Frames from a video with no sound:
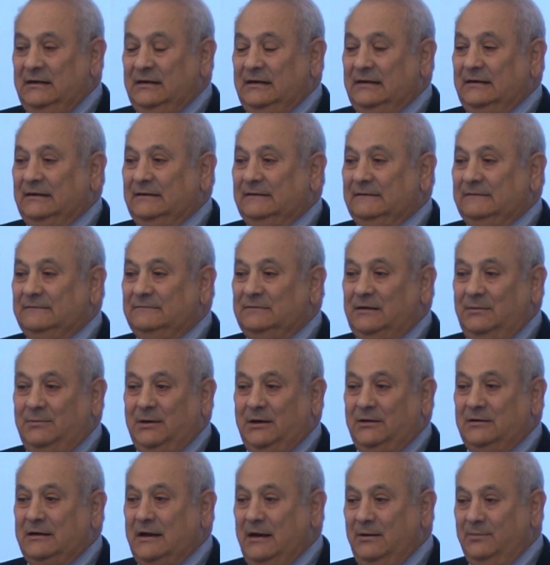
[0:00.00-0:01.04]

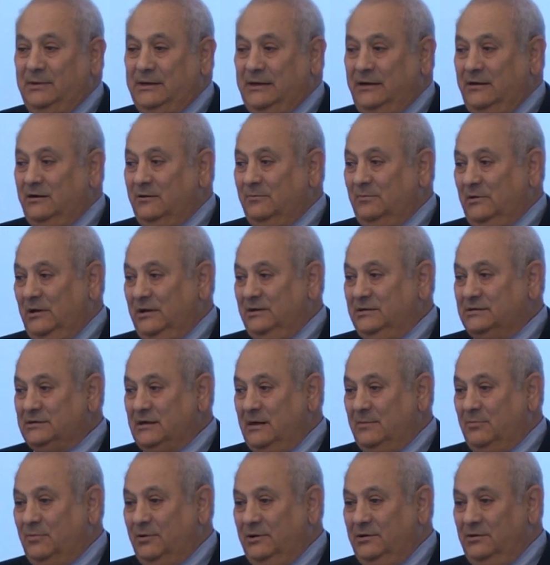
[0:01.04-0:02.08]
about how many airplanes
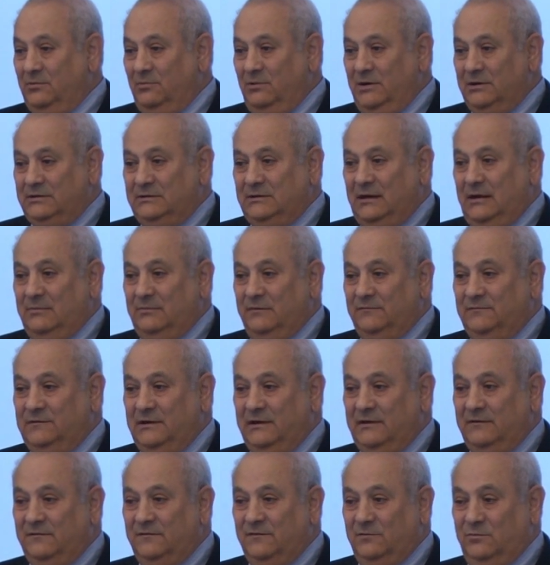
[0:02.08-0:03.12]
operate at what time of
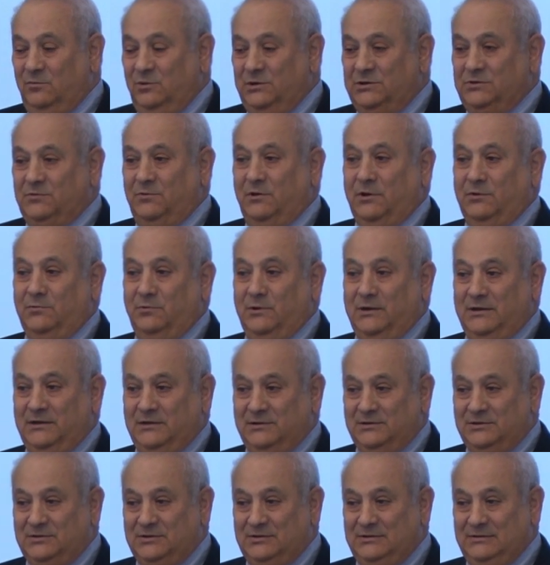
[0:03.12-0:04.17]
day, from which
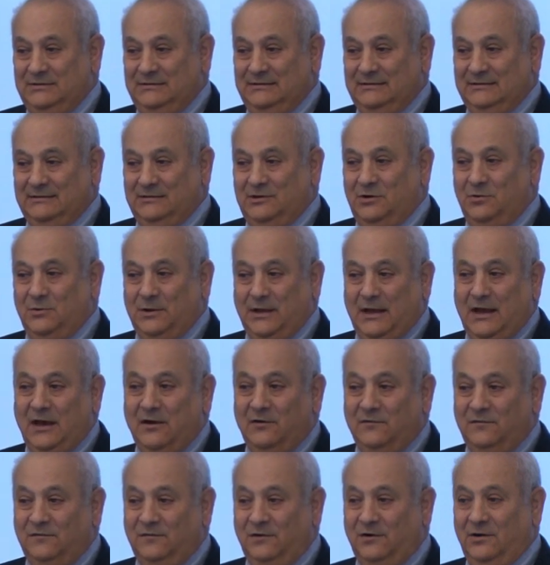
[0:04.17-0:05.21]
runways, going
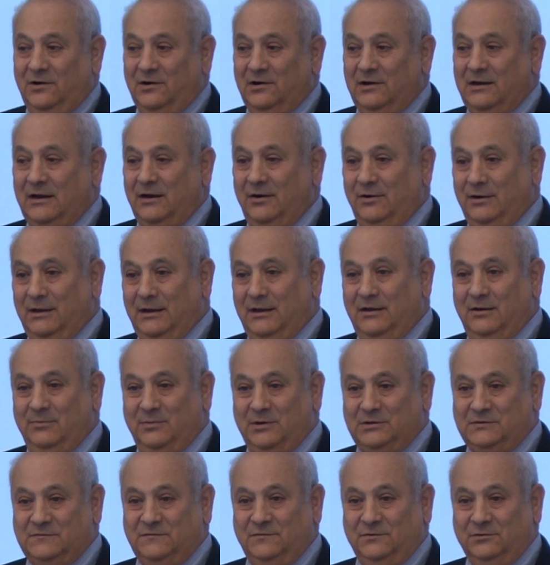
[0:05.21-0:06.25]
how far, carrying how
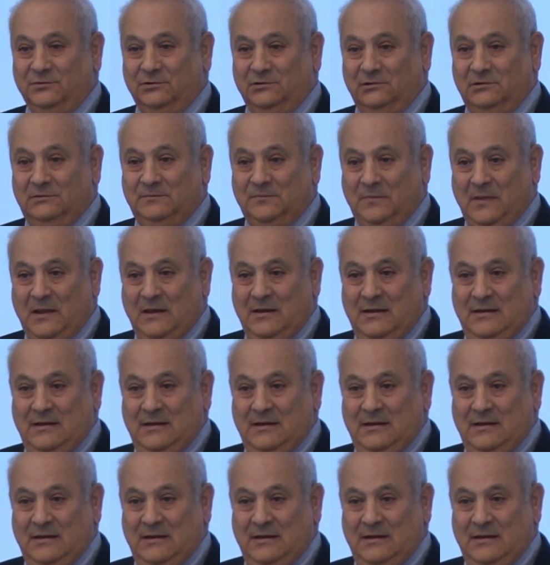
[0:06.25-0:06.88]
much fuel,